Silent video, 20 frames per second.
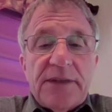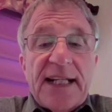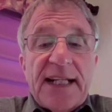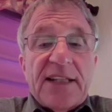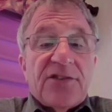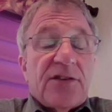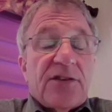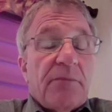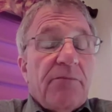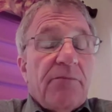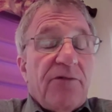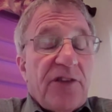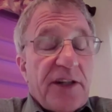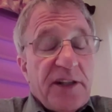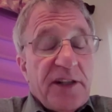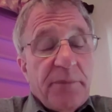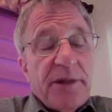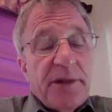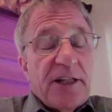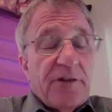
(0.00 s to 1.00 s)
has some
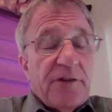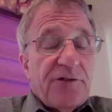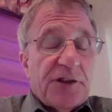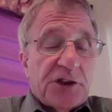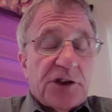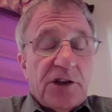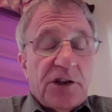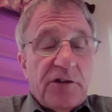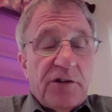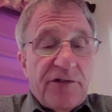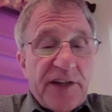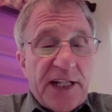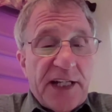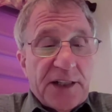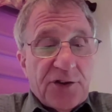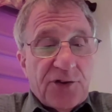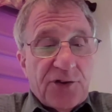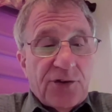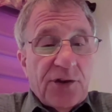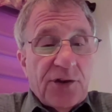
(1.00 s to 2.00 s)
very beneficial
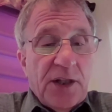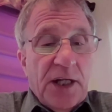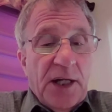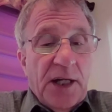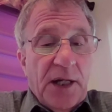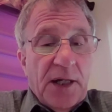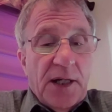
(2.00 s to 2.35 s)
effects.